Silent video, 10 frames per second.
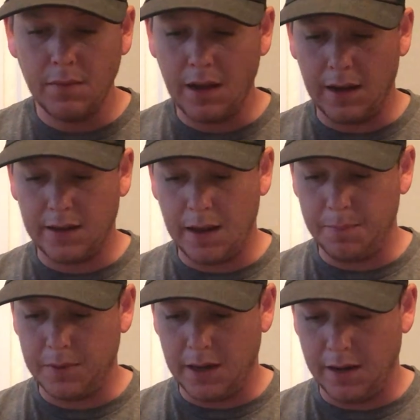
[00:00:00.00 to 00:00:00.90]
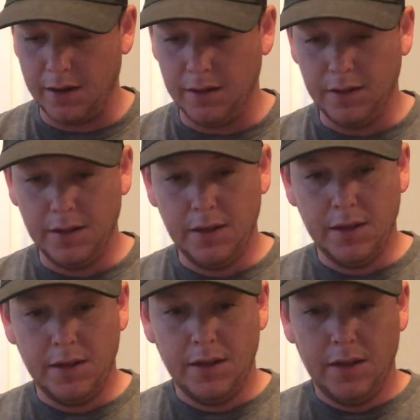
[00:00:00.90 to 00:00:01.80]
I kept kind of
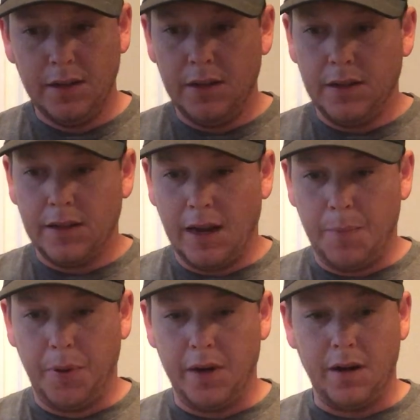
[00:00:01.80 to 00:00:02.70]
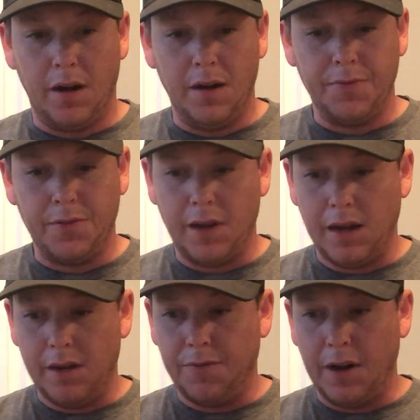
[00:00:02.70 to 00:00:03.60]
putting it off,
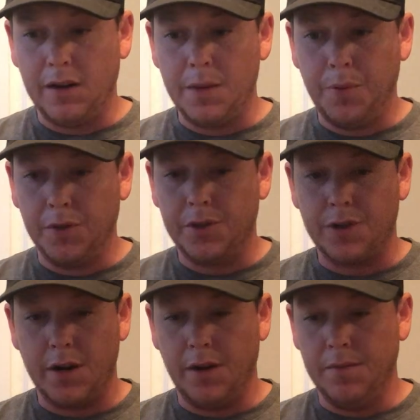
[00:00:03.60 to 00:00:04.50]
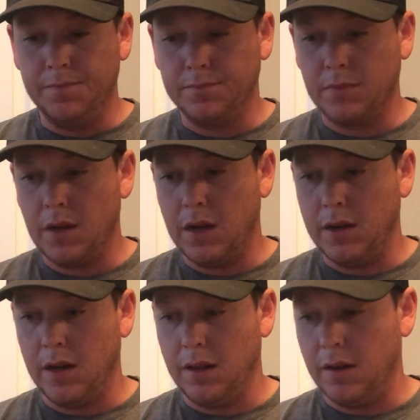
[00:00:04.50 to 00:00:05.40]
and finally pulled the trigger
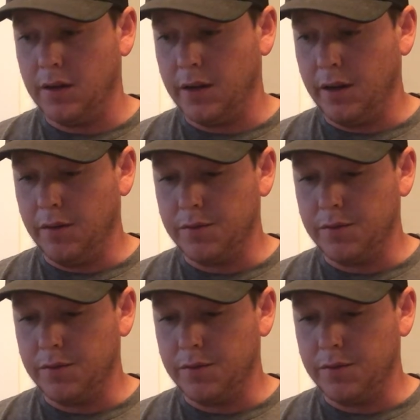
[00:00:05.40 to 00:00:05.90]
not long ago.